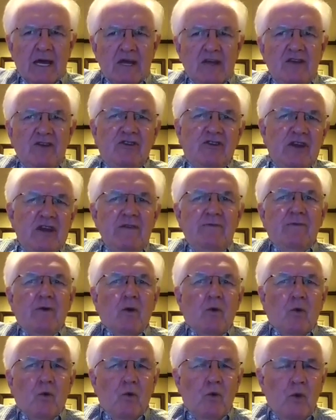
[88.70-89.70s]
You see,
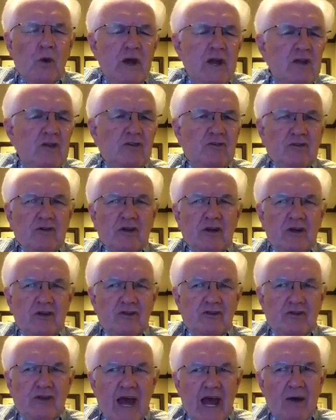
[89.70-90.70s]
for
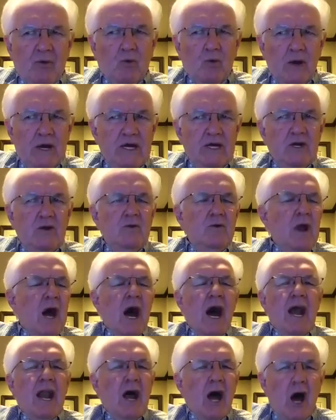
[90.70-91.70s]
reasons that we do
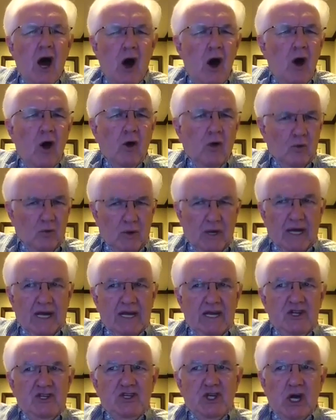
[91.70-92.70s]
not
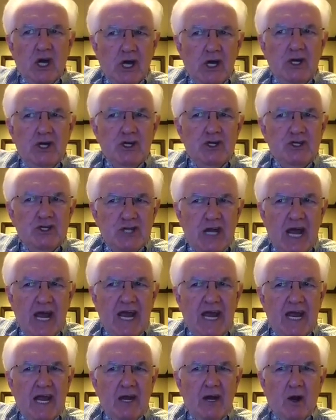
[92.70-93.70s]
always
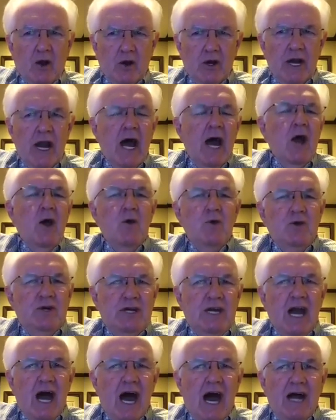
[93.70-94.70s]
understand or know,
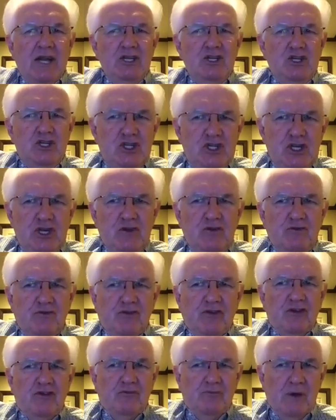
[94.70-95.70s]
God
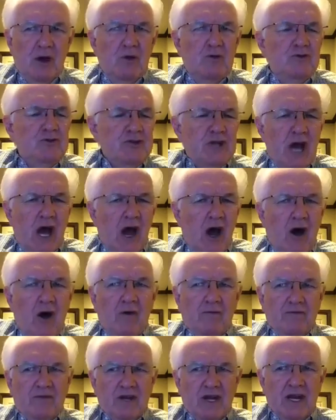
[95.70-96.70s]
chooses most
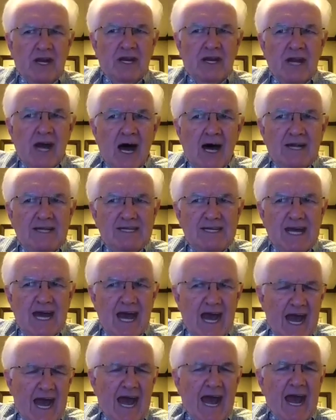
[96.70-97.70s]
often not to
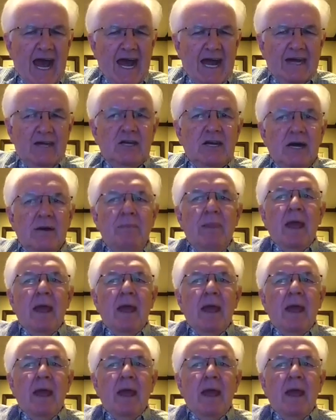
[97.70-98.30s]
act